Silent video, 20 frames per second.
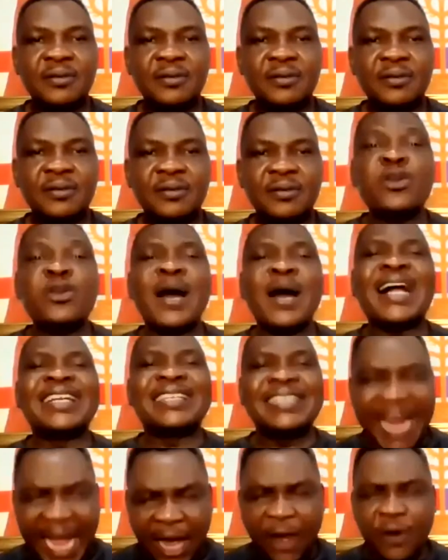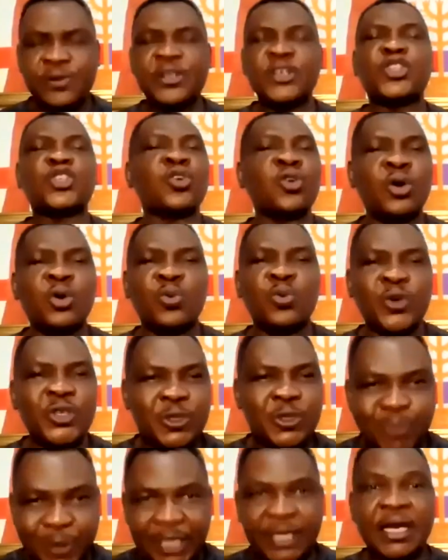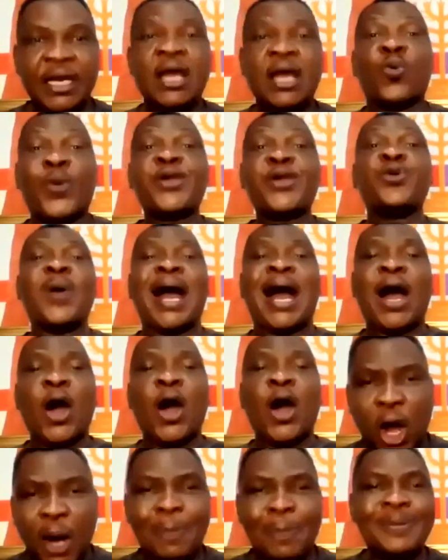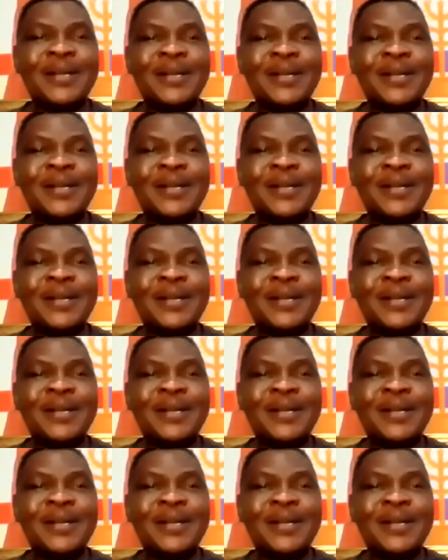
When you are down, the scroll will speak. When you are up, the